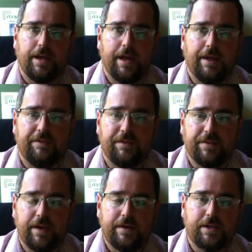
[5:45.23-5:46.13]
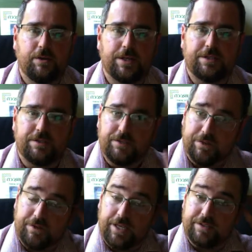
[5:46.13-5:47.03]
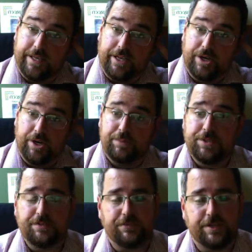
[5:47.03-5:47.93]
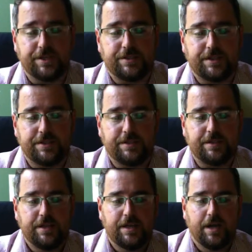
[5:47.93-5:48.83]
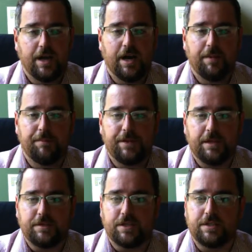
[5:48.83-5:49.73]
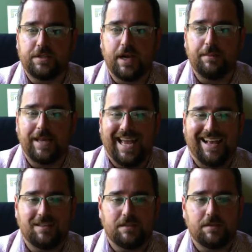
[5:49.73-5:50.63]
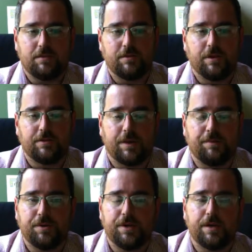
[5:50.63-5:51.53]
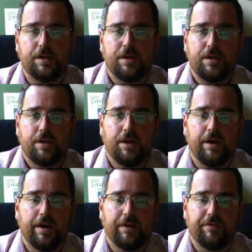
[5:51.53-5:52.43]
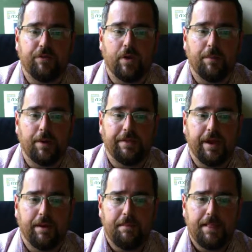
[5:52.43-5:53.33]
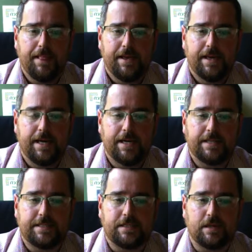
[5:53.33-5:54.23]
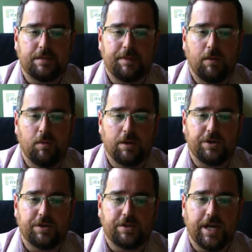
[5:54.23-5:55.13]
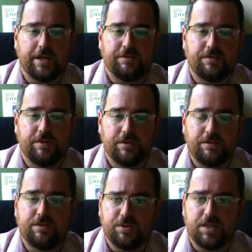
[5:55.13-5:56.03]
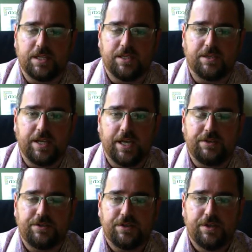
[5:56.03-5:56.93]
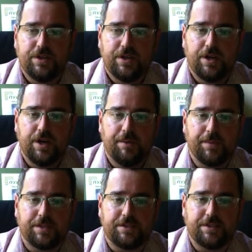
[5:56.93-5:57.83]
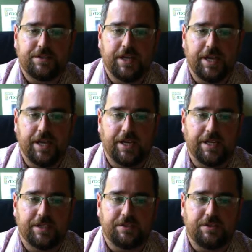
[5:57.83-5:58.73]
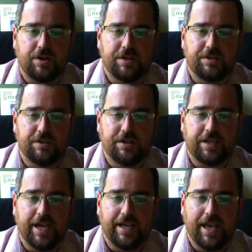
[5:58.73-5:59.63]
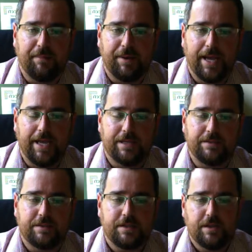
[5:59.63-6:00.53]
If you've got any questions on things like GURPS, for instance, now's a good time to ask through those. I'll put a forum on there to talk about what you're kind of doing in this case, because this, again, is starting to look at campaigns